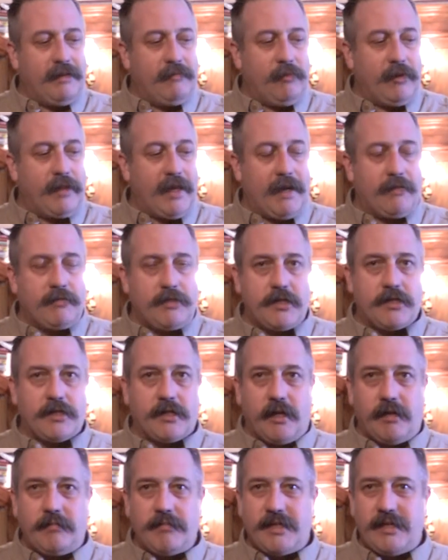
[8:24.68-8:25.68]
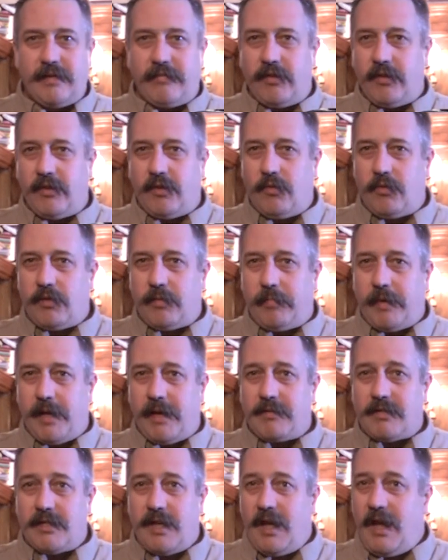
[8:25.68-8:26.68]
without a scope, 7.25
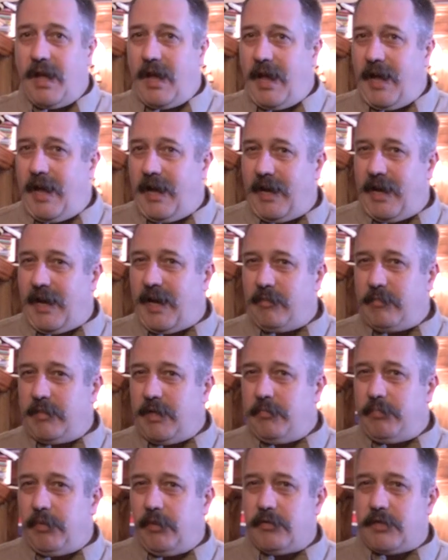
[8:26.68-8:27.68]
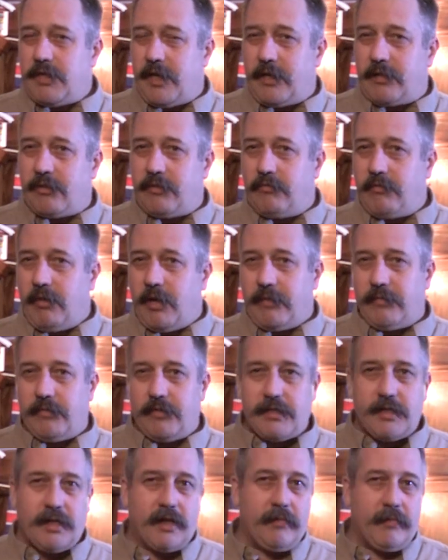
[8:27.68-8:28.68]
pounds. How many bolt action
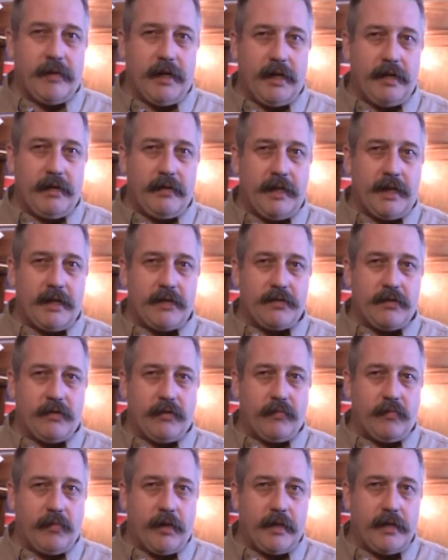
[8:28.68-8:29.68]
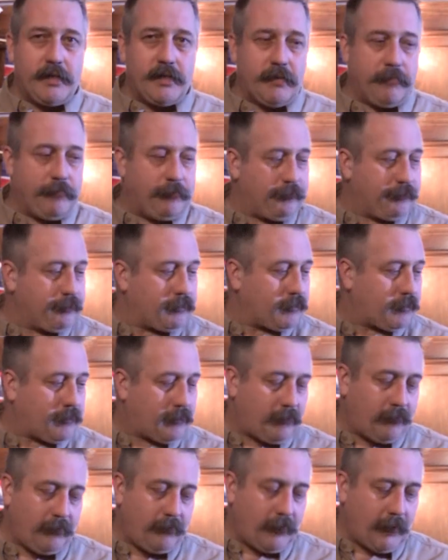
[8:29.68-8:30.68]
rifles are coming in at that sort of weight?
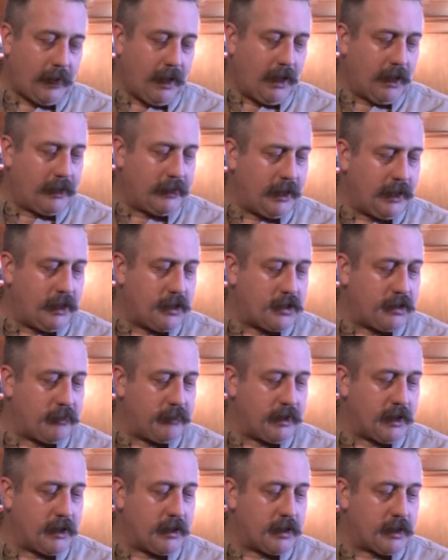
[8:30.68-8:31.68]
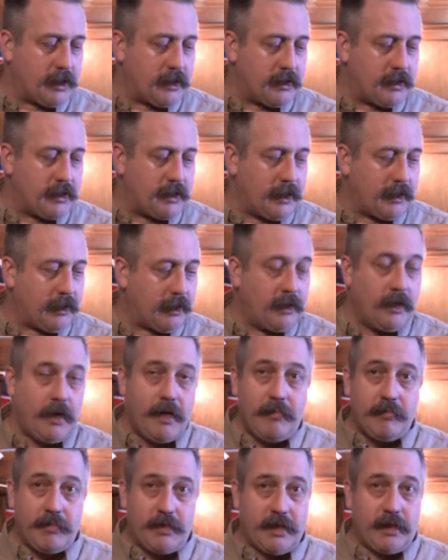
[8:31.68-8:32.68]
I think it's something to consider,
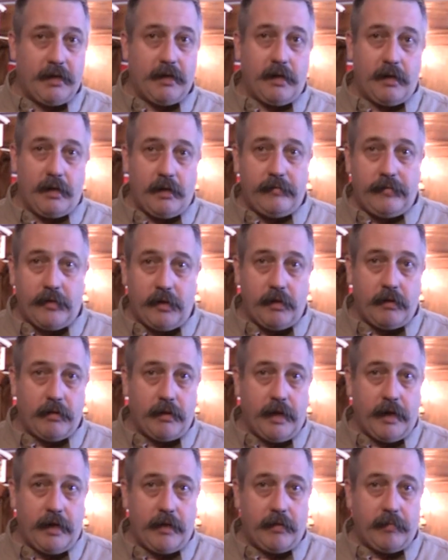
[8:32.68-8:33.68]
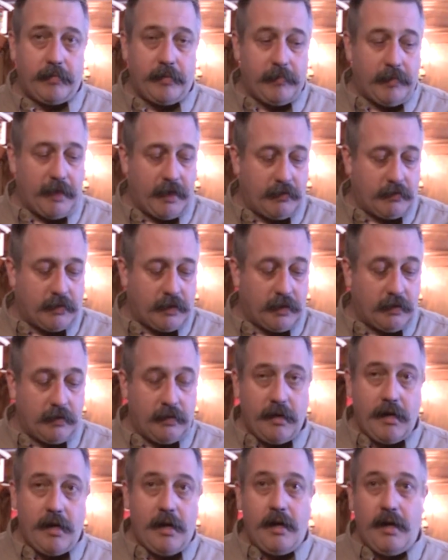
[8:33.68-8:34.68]
particularly if you're lugging it up a mountain.
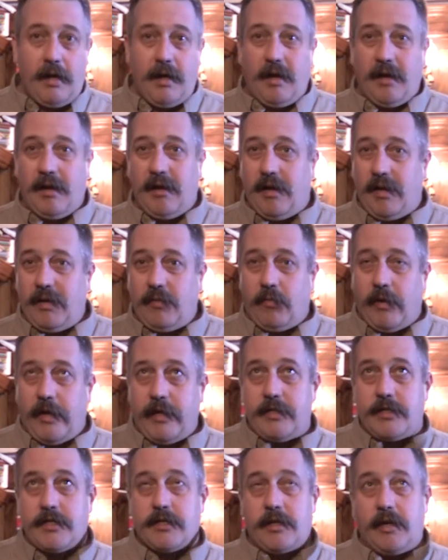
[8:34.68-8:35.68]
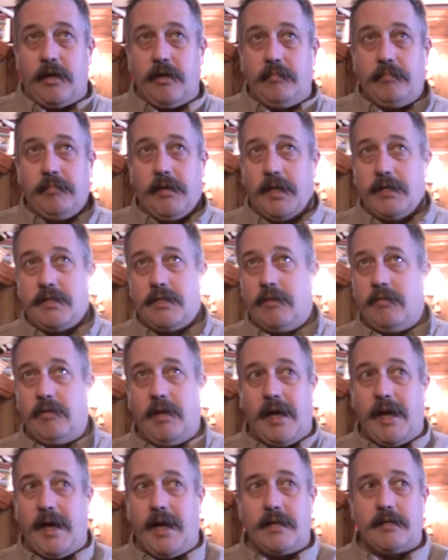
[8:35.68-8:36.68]
A lightweight scope might
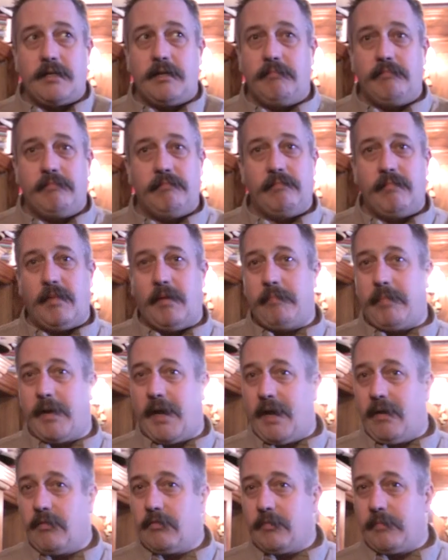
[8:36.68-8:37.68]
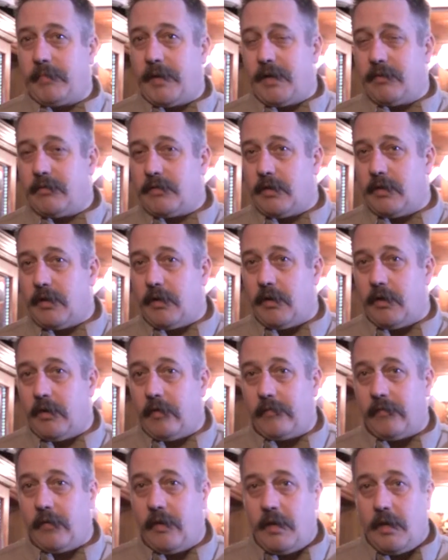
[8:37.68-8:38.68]
only add a pound and a
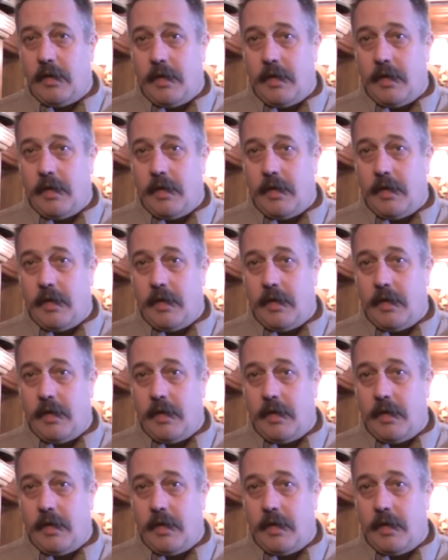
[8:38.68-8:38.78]
half,